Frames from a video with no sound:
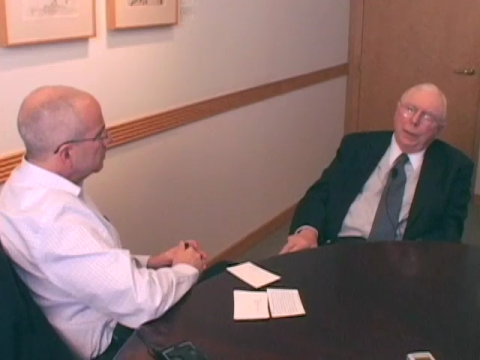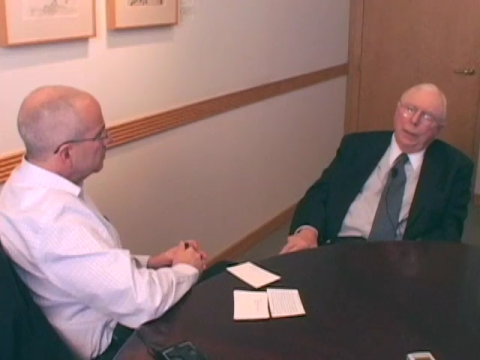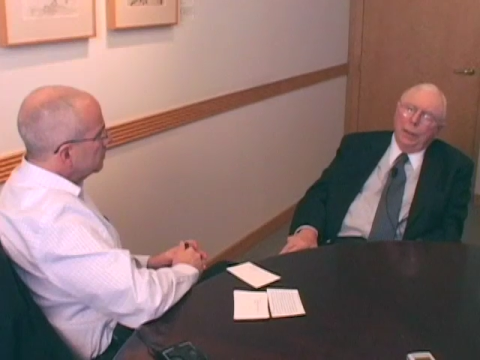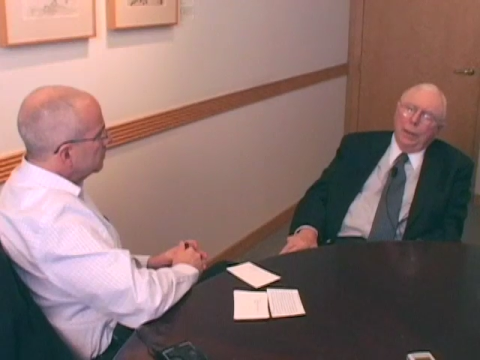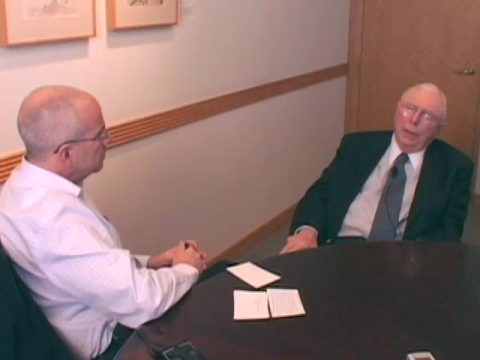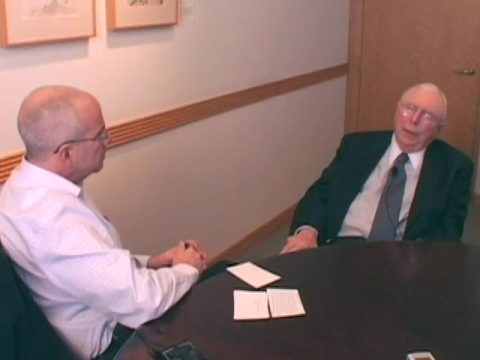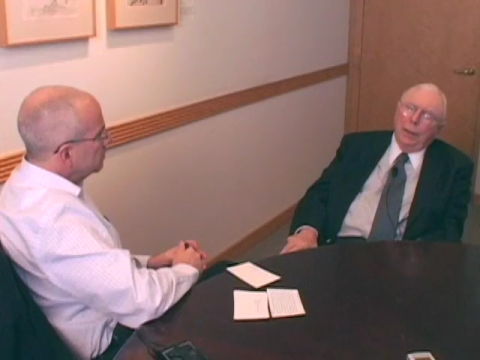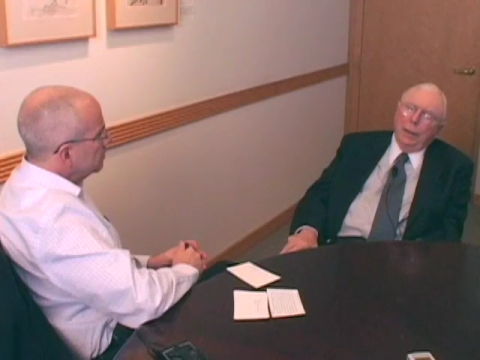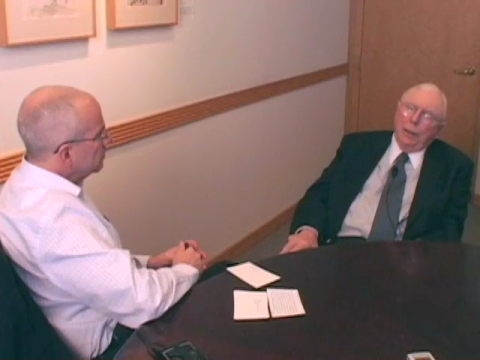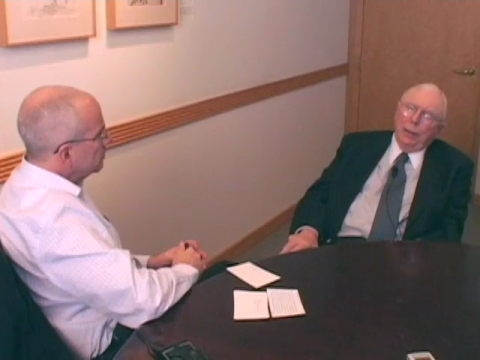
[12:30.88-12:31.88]

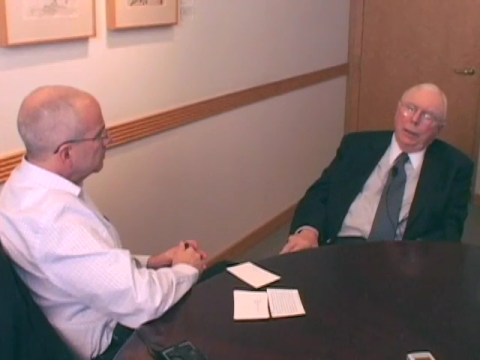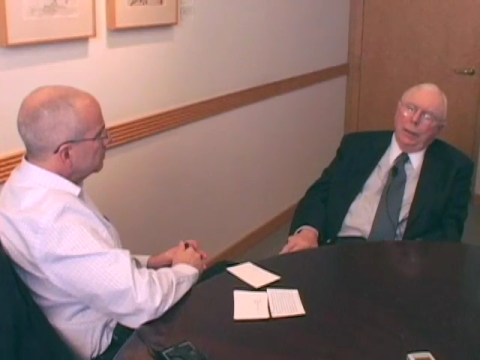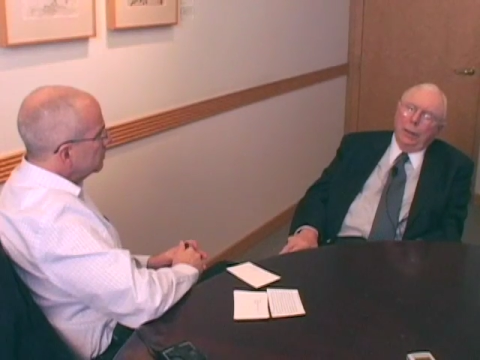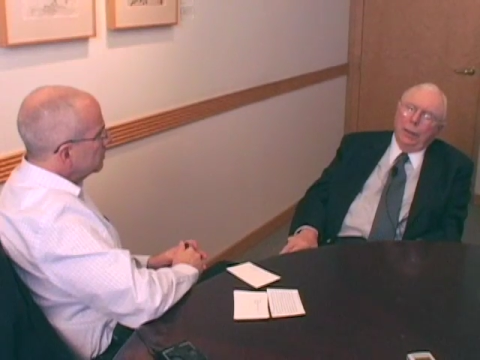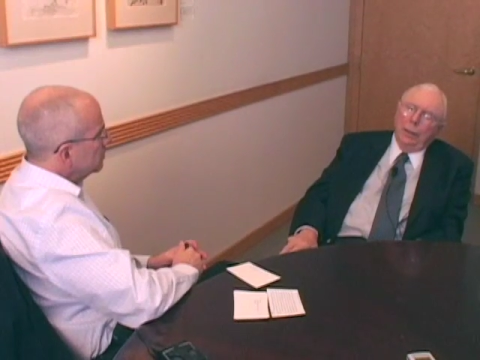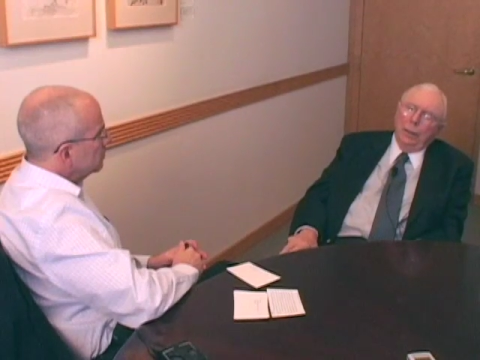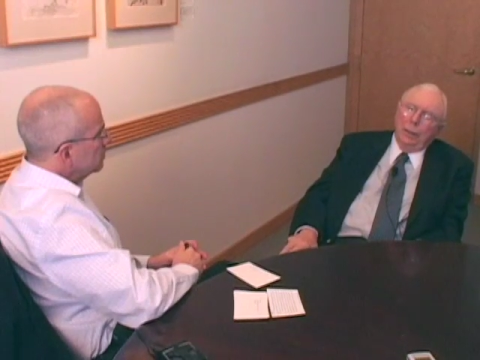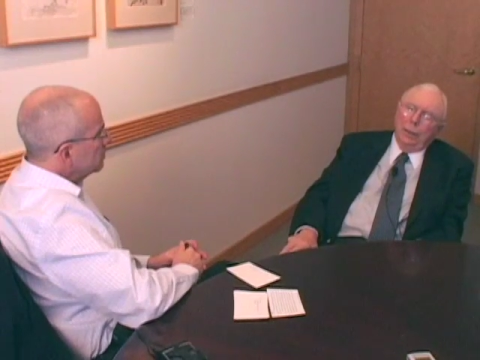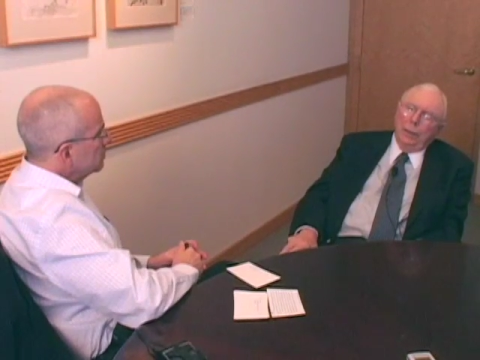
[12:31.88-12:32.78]
No one is speaking in this clip.